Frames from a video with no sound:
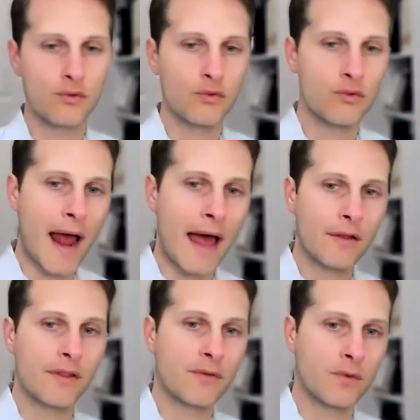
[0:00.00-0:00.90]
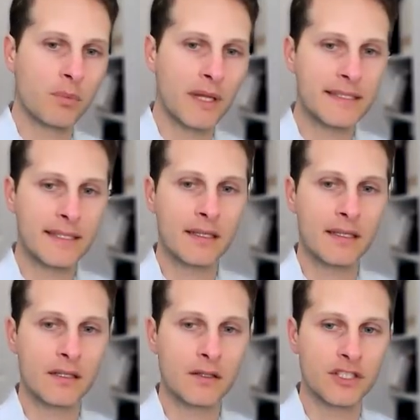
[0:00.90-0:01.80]
rather than replacing
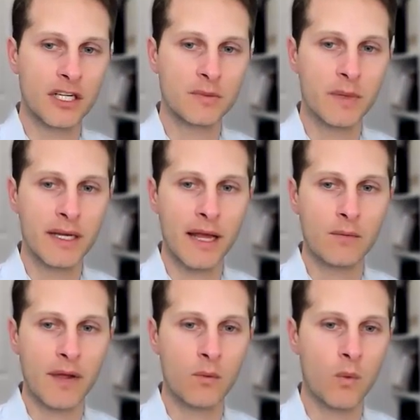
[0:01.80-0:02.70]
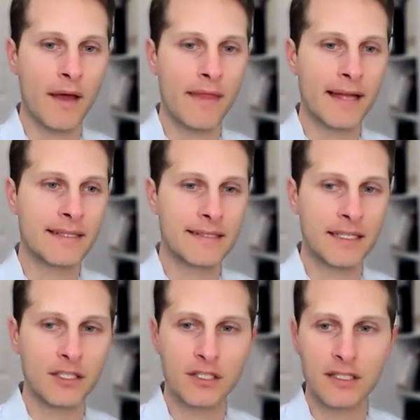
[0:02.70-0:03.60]
clinical judgment, and why that
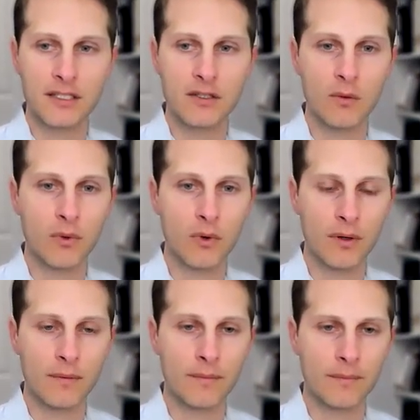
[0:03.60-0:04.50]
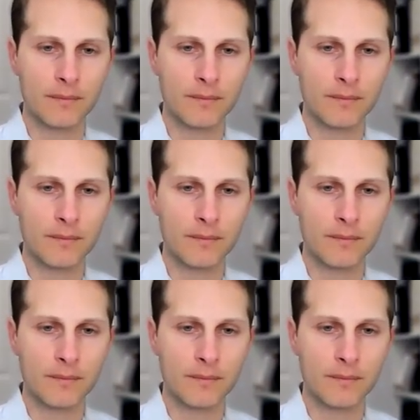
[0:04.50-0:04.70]
distinction is so important?